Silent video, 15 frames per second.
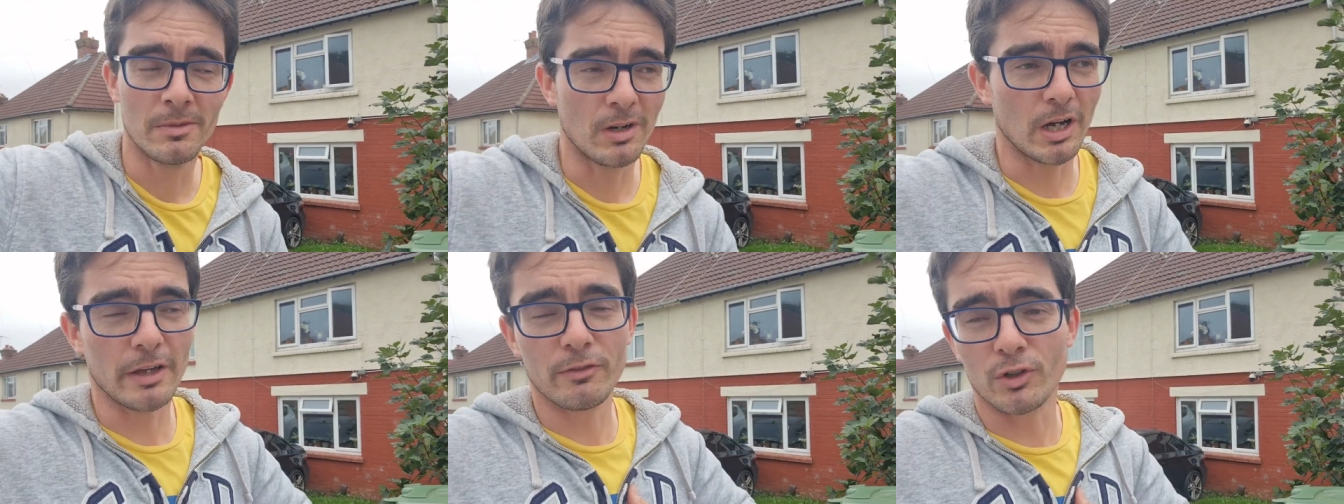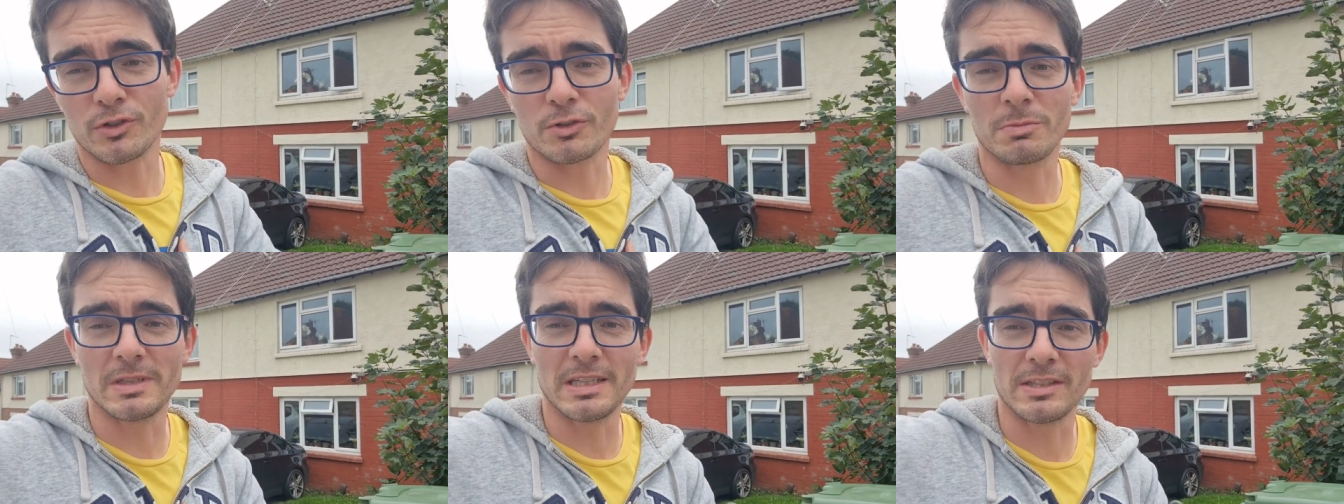I've got
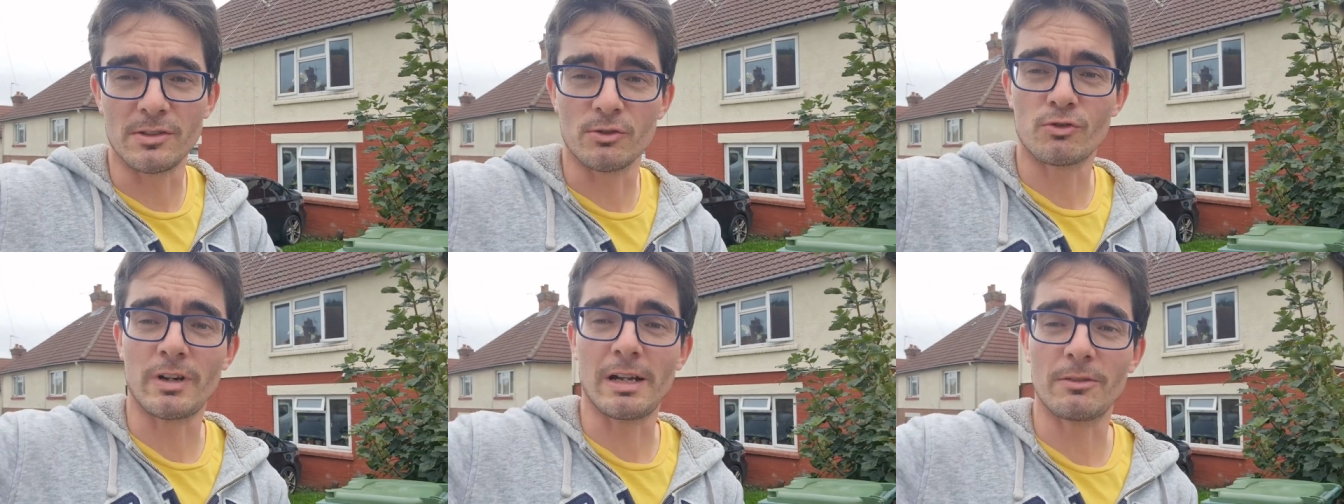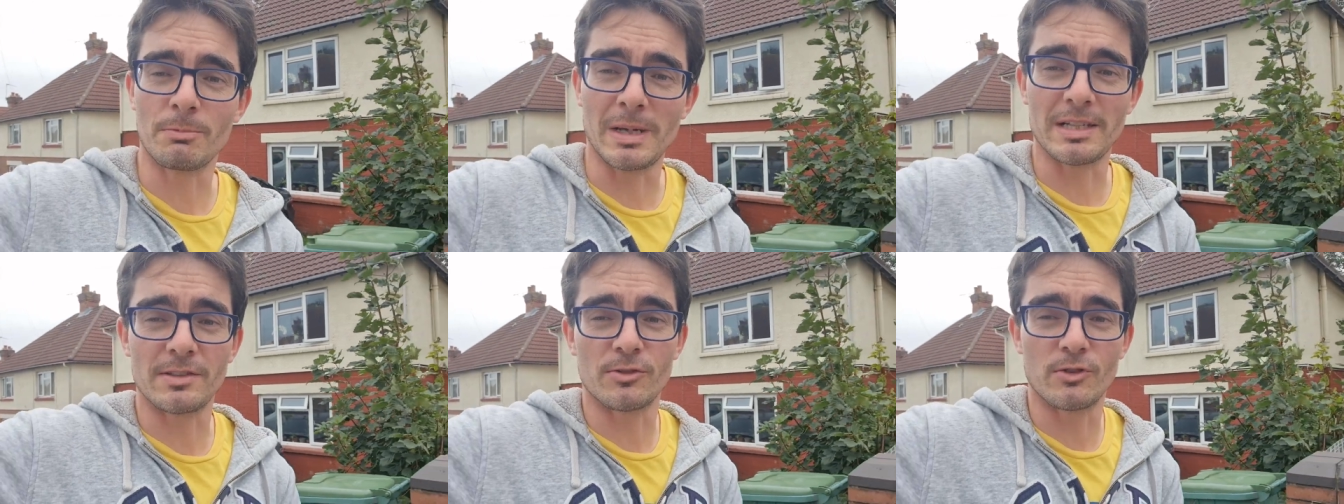some decent
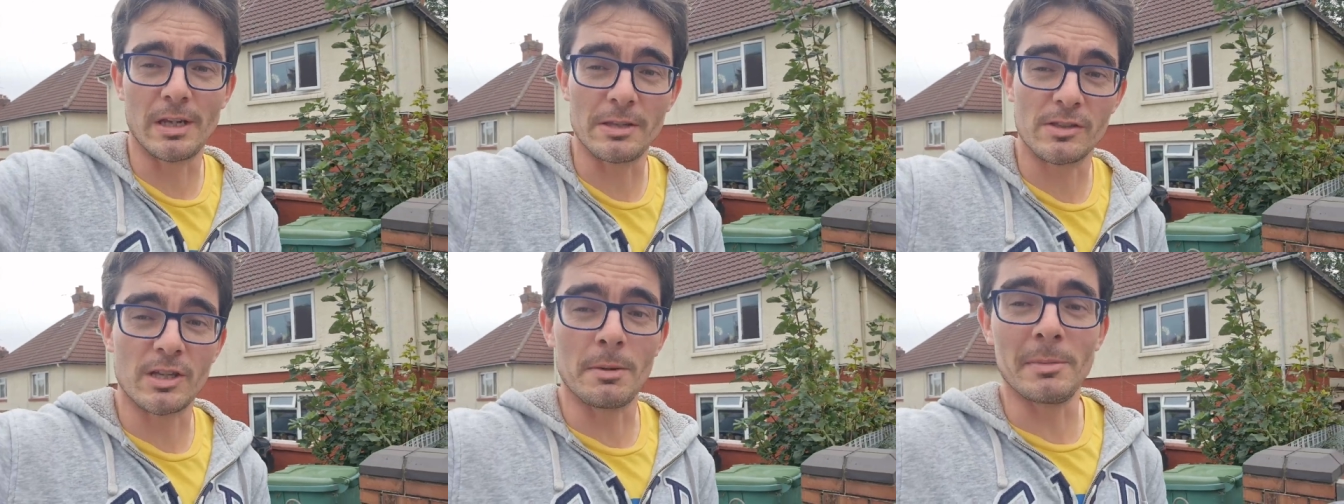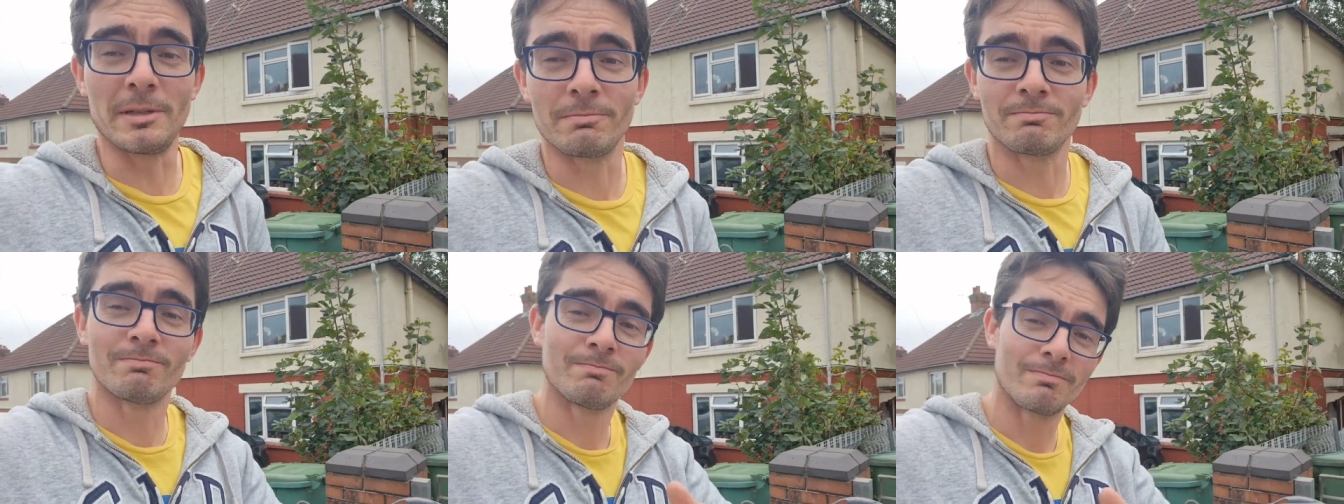Trackmaster trains coming.
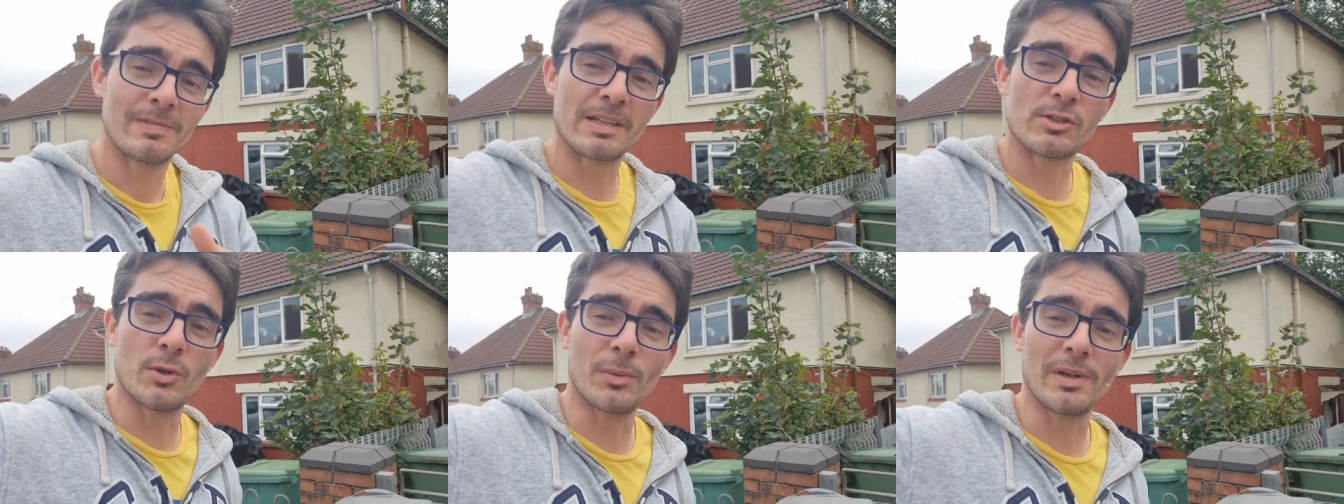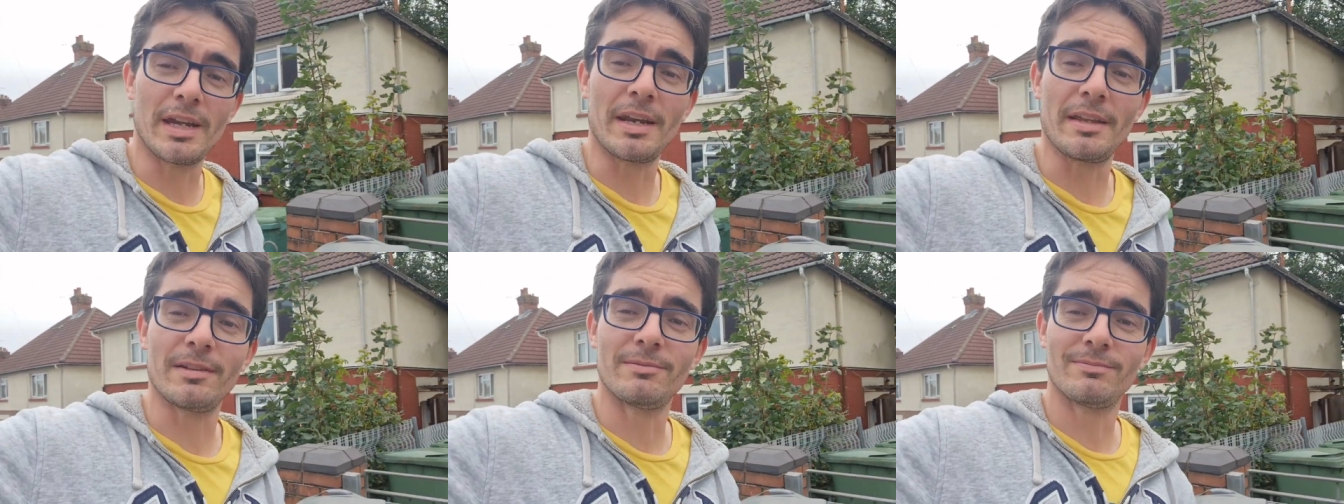Let's go and get
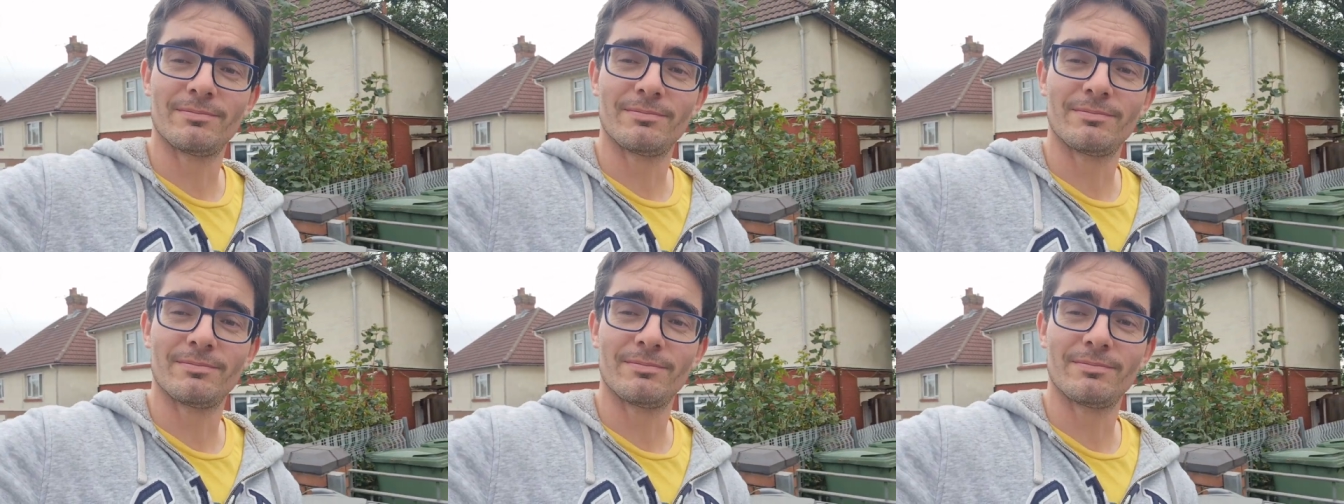it.